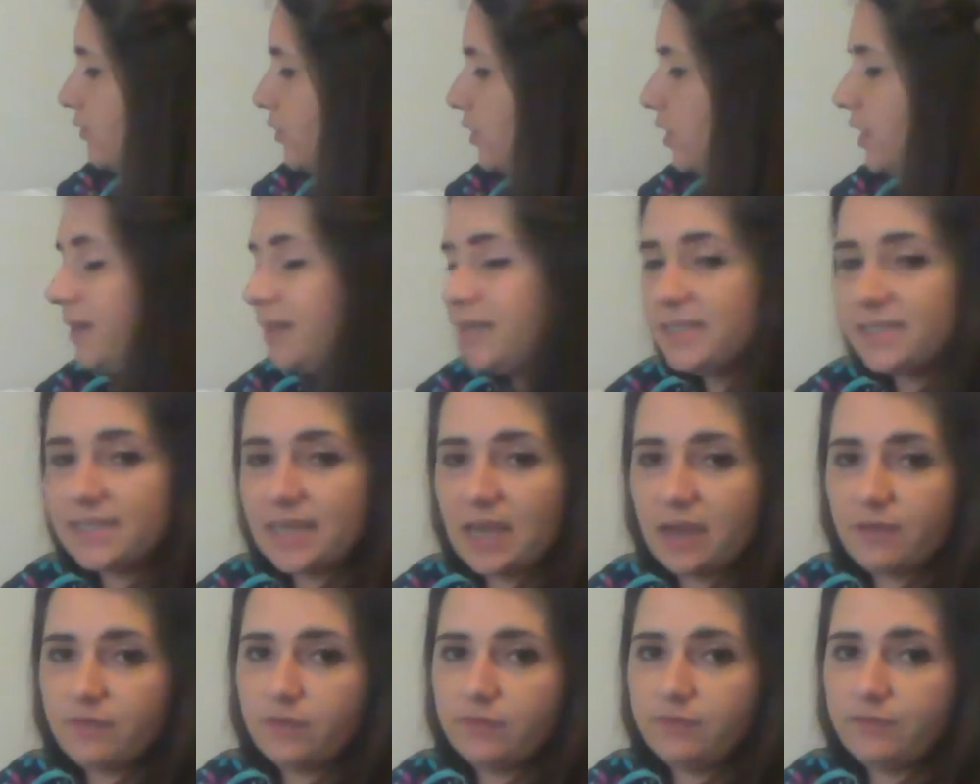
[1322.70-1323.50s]
her in a
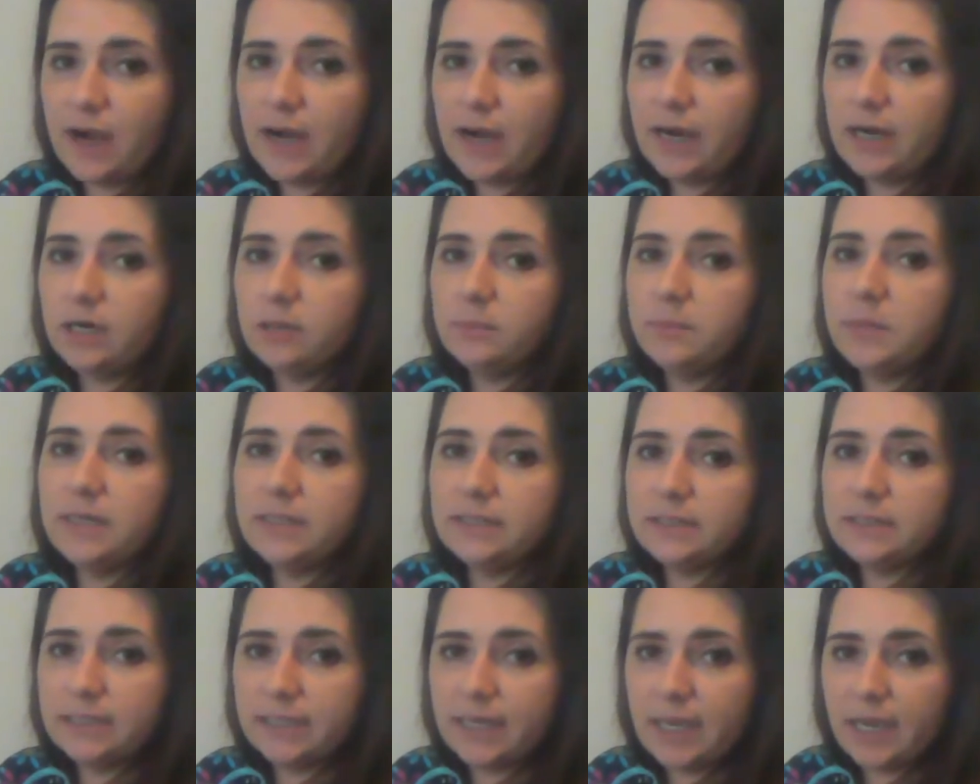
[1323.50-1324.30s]
safe
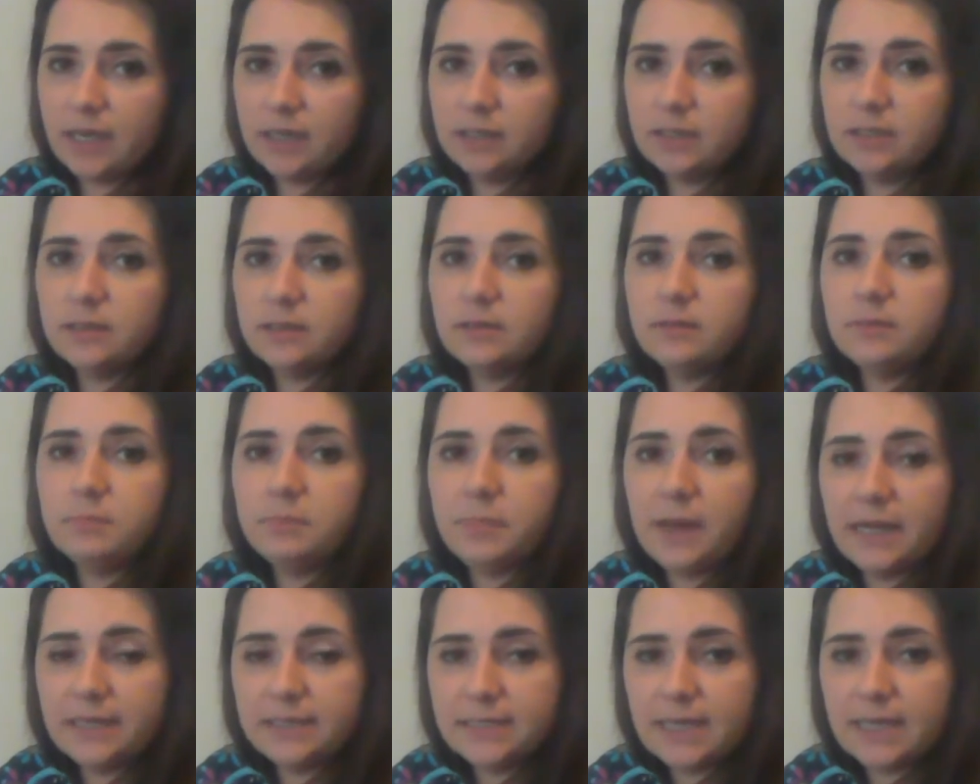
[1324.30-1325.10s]
environment. Again,
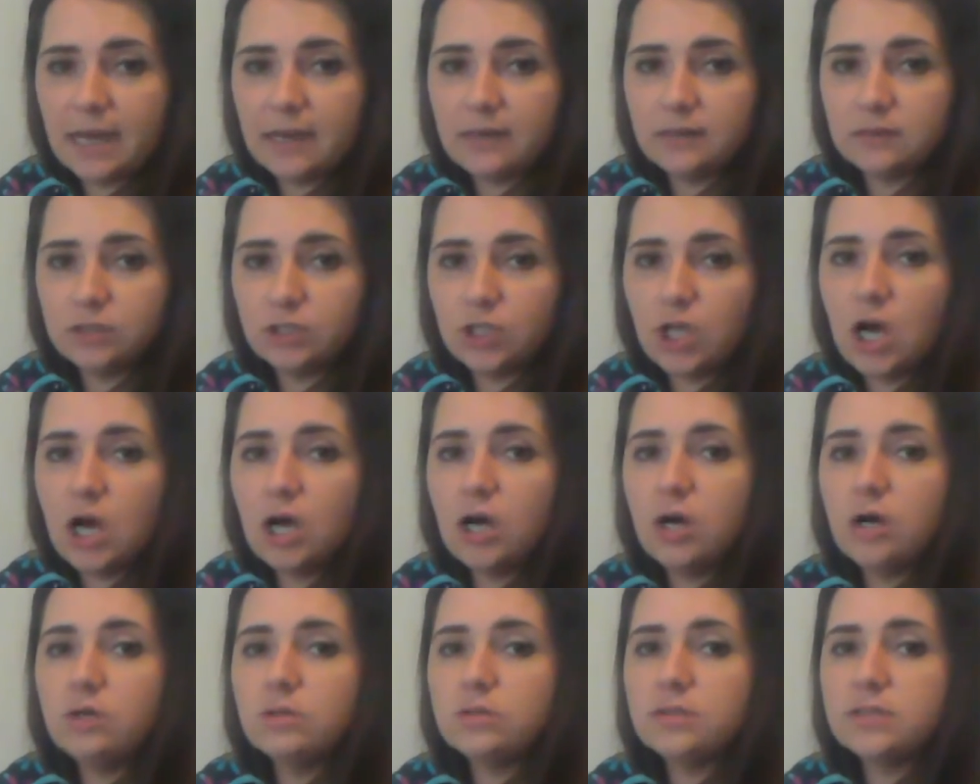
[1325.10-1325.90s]
bed down
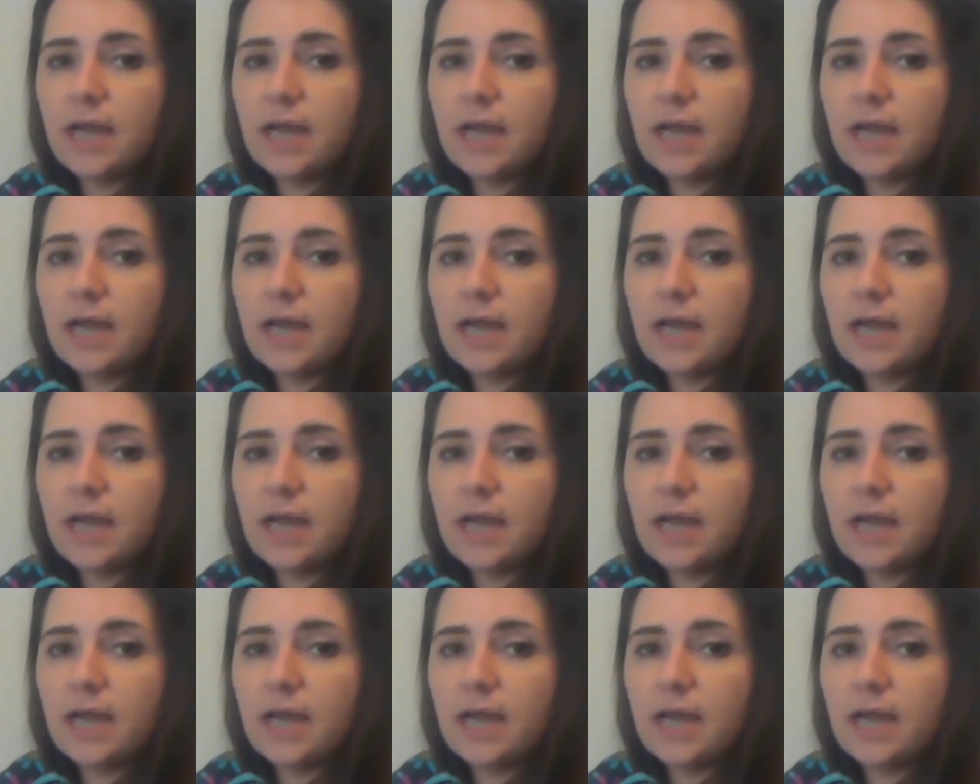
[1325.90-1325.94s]
low,